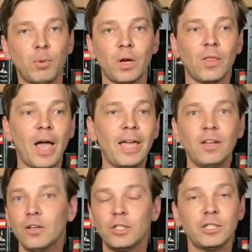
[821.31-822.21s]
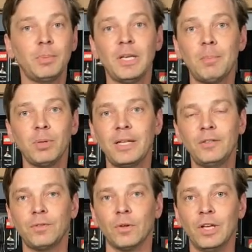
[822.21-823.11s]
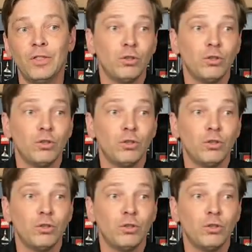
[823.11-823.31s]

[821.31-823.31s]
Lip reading: put online. It could just become plentiful.